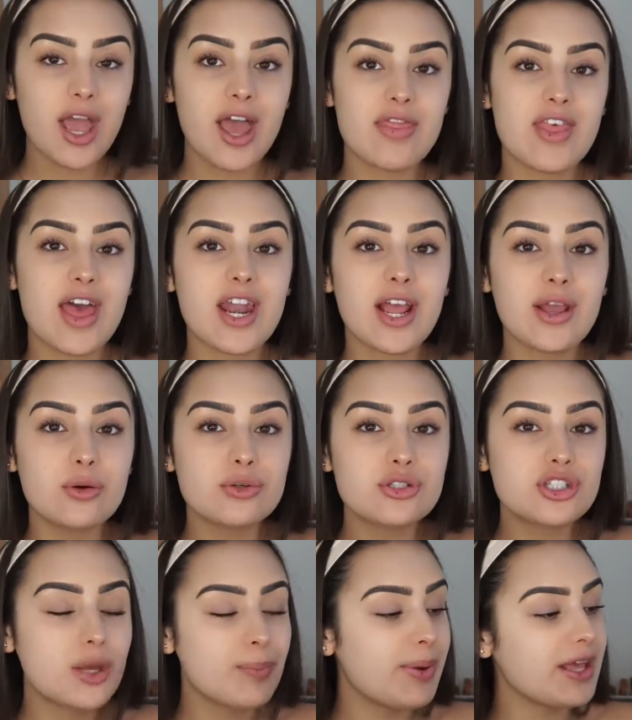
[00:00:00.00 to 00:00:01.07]
And then I
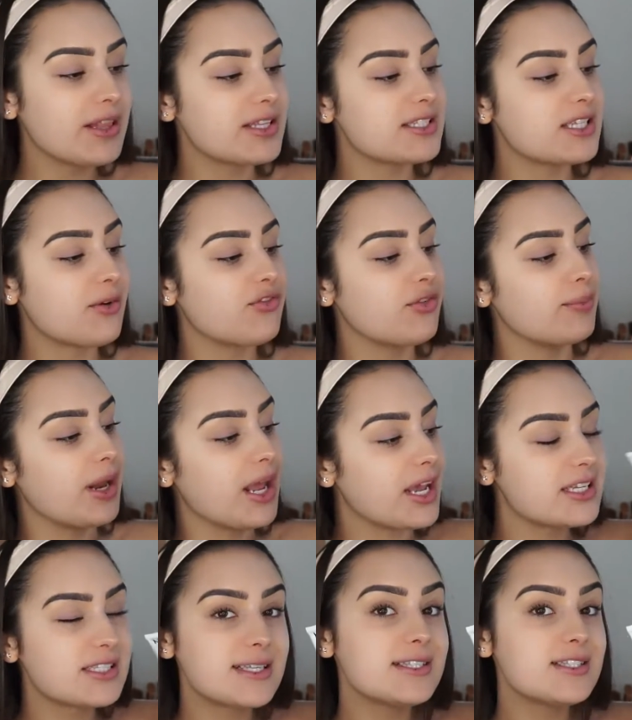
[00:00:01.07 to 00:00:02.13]
also picked this up from
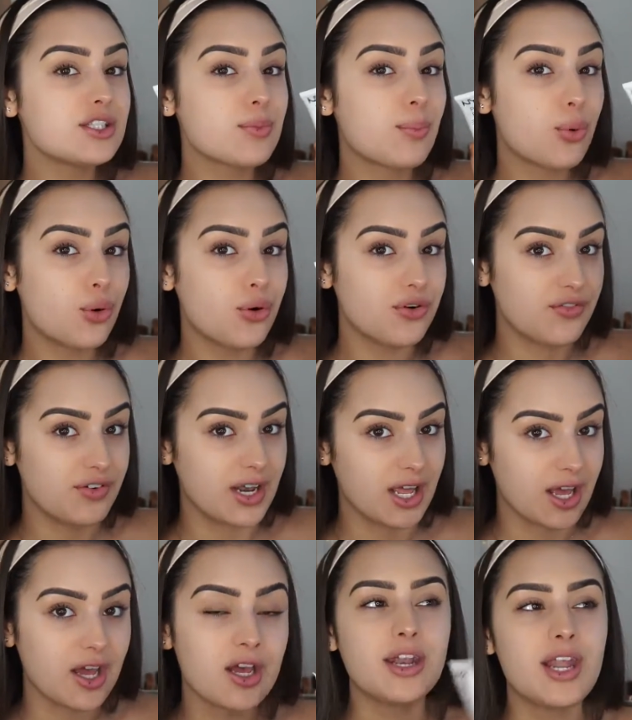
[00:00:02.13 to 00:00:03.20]
NYX. This is a pore filler.